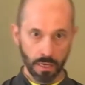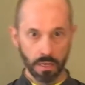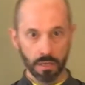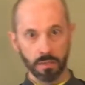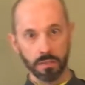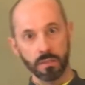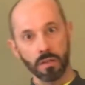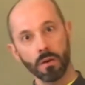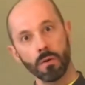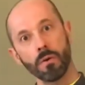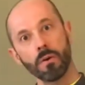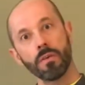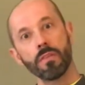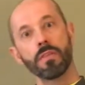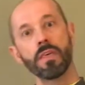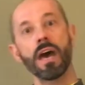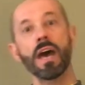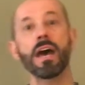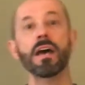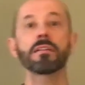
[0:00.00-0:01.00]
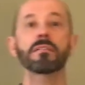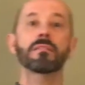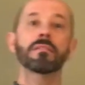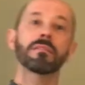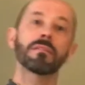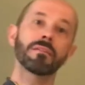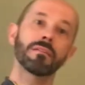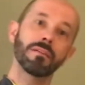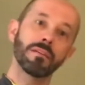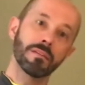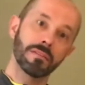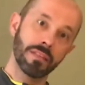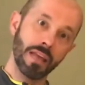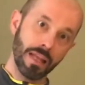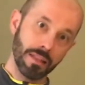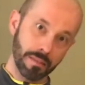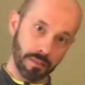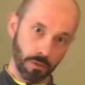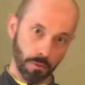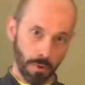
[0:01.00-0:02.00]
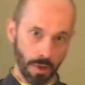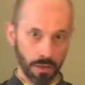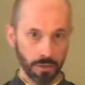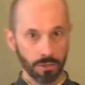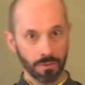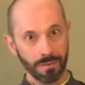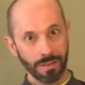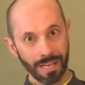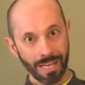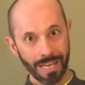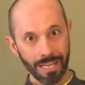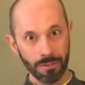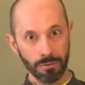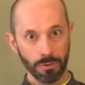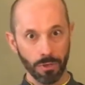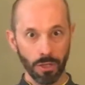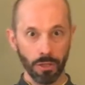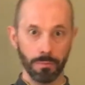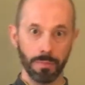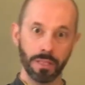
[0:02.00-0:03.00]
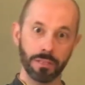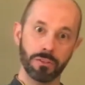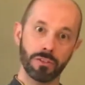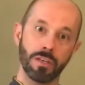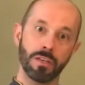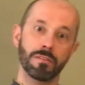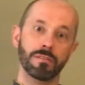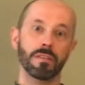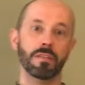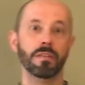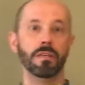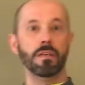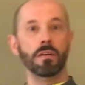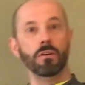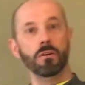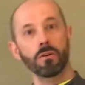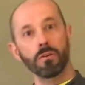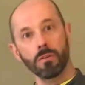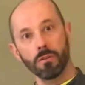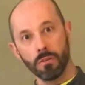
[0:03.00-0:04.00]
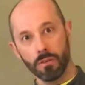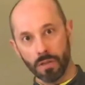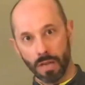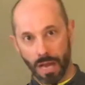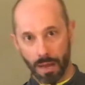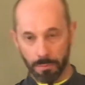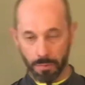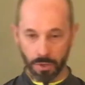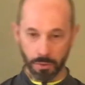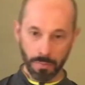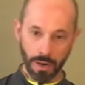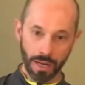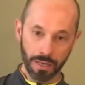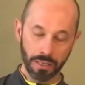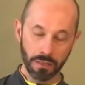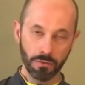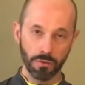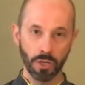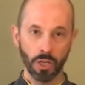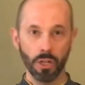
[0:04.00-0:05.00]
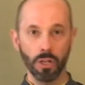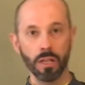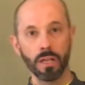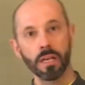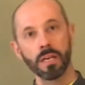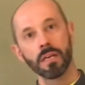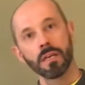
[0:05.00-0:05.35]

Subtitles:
So that is not so much of a head roll, but just a whole upper body roll.